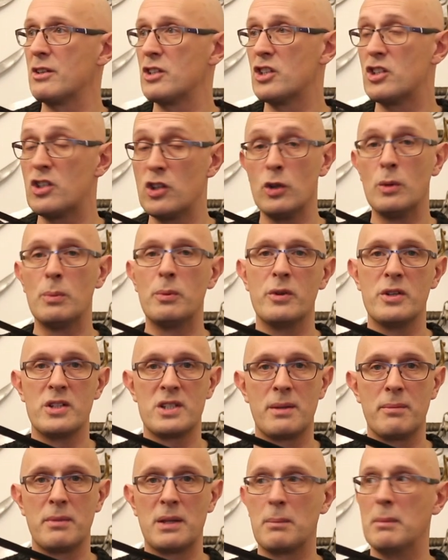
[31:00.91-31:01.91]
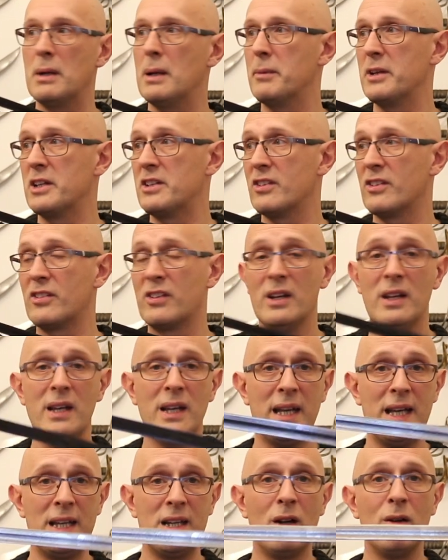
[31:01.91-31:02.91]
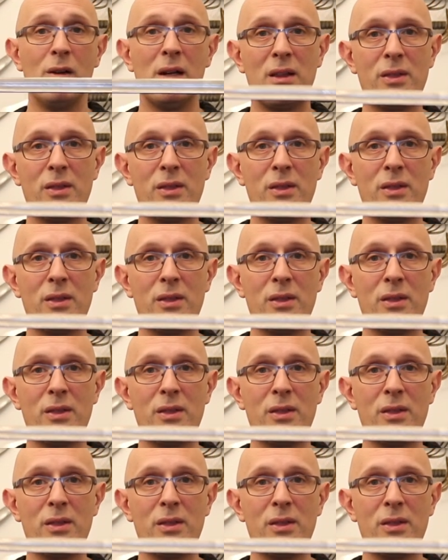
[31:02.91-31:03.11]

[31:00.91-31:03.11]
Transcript: to 2-point-something millimeters in only